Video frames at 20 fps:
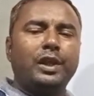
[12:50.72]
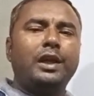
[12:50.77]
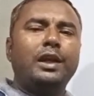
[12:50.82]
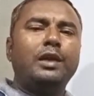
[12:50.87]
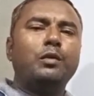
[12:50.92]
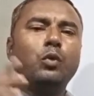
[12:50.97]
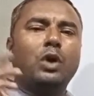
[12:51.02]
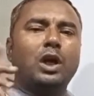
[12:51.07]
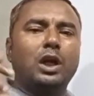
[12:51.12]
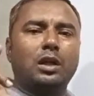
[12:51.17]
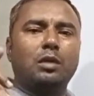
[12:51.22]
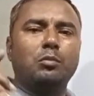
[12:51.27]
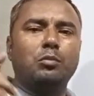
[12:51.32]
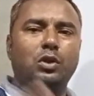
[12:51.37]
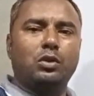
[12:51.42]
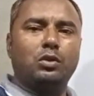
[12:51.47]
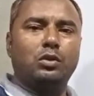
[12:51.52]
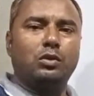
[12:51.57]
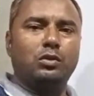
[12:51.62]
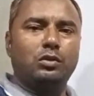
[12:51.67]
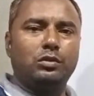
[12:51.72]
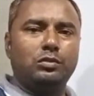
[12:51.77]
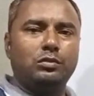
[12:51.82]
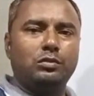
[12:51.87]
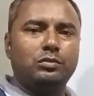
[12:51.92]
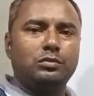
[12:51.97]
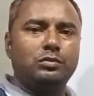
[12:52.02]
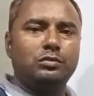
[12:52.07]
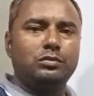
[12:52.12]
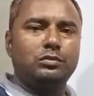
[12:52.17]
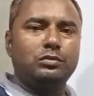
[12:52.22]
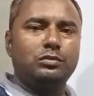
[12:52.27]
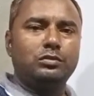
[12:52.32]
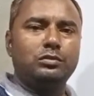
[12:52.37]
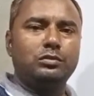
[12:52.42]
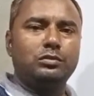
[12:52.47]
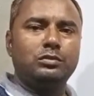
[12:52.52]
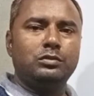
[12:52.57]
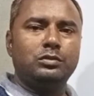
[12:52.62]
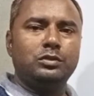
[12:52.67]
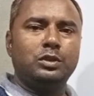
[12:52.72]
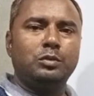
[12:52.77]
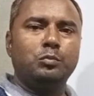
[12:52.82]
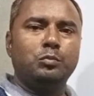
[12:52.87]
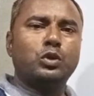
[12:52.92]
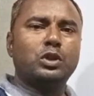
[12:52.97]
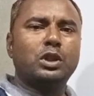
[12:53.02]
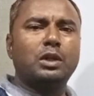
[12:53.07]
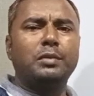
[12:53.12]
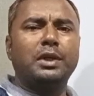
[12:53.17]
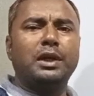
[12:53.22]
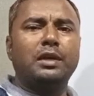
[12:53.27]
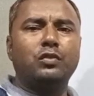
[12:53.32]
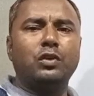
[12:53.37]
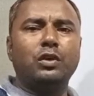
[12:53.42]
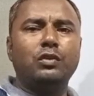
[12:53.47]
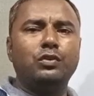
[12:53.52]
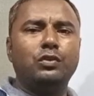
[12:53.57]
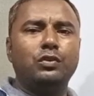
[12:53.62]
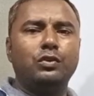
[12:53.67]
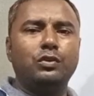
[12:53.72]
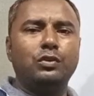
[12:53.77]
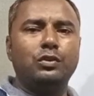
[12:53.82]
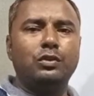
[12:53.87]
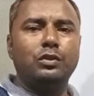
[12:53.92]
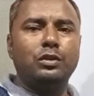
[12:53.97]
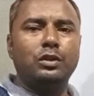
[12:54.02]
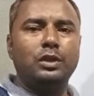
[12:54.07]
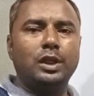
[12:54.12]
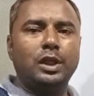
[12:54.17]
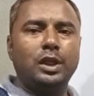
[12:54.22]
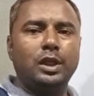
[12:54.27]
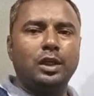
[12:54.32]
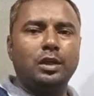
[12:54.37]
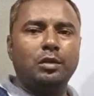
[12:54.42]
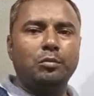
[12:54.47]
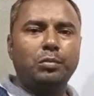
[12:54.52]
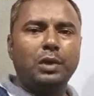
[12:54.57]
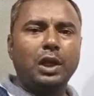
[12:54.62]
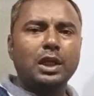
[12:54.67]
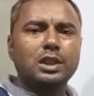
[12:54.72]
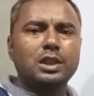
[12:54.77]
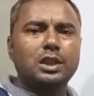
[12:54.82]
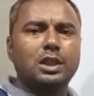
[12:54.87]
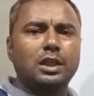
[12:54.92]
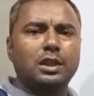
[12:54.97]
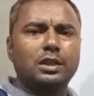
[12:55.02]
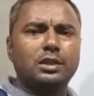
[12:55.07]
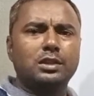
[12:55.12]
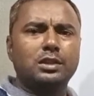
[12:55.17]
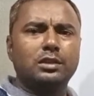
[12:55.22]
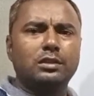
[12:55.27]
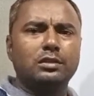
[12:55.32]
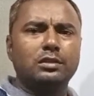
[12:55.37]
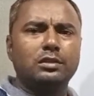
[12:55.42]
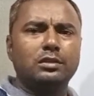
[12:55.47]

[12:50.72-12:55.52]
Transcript: and a water bottle. Both are made up of plastics.